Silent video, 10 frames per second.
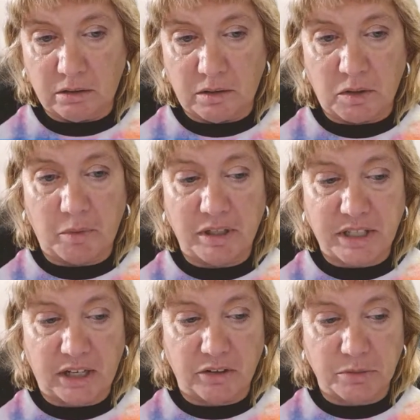I don't want to
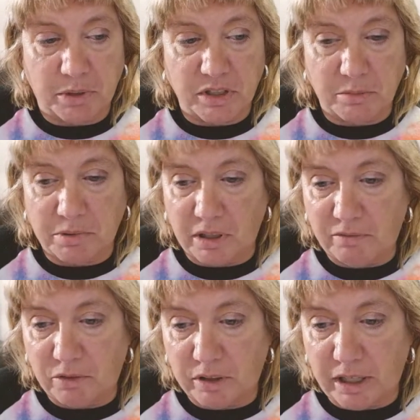take
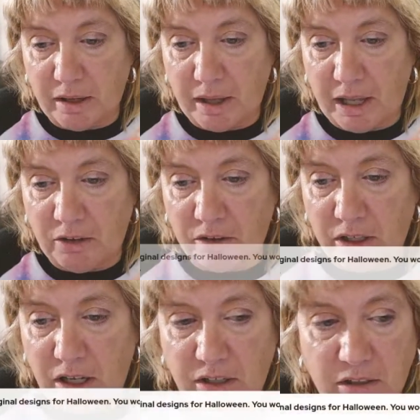responsibility for it. Yeah, Angry
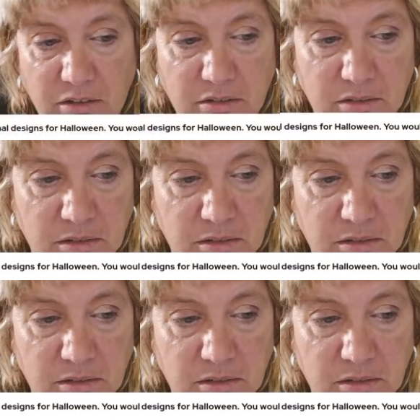Otter.